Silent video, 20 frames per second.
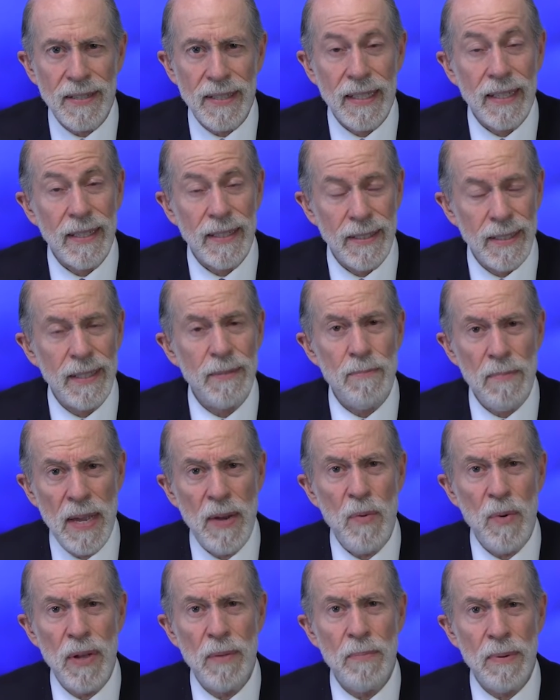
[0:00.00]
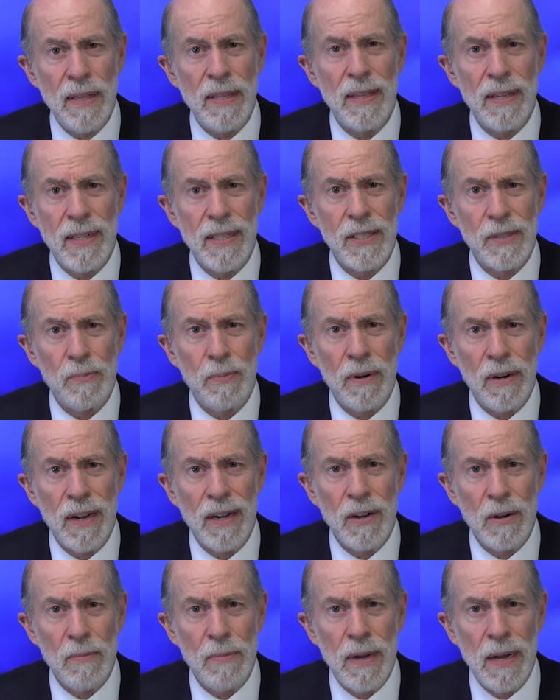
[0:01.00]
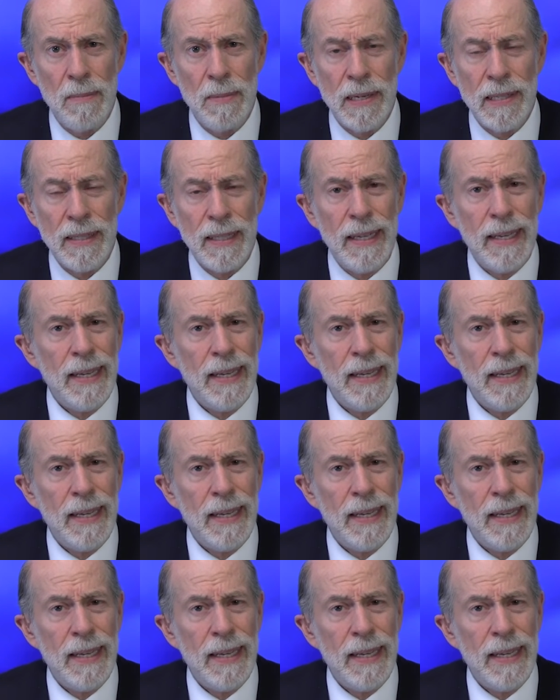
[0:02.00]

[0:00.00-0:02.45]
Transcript: And it may well be that it's Barack Obama.